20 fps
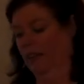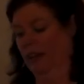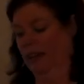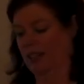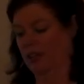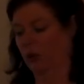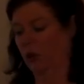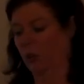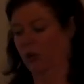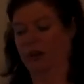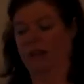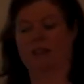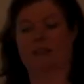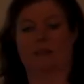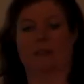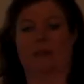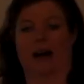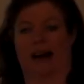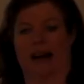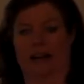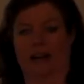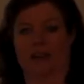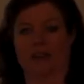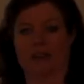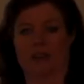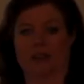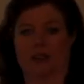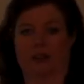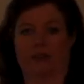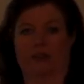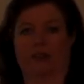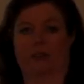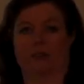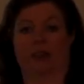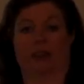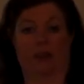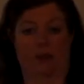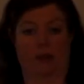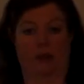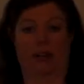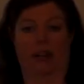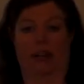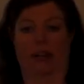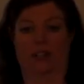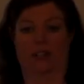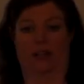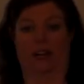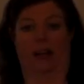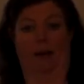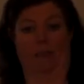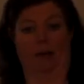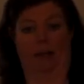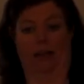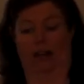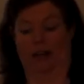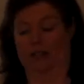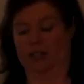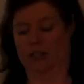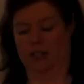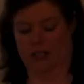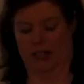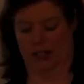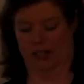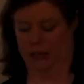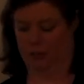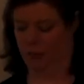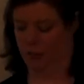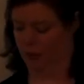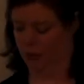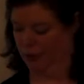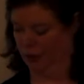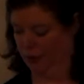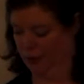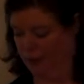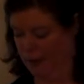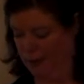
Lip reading: That's according to Myers from the Communication Applications textbook.